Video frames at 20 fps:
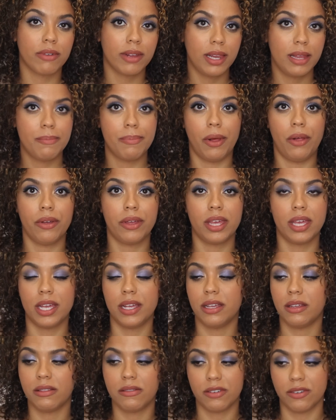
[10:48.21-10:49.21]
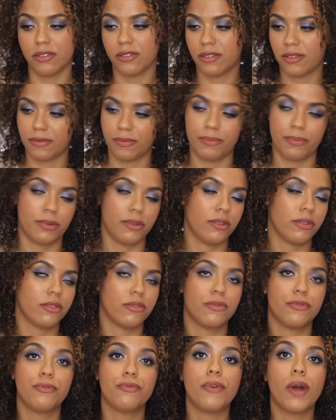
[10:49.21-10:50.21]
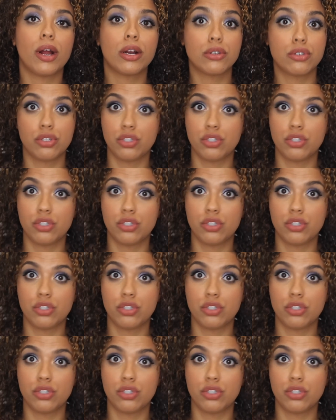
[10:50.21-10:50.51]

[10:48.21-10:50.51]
really bulky, just just far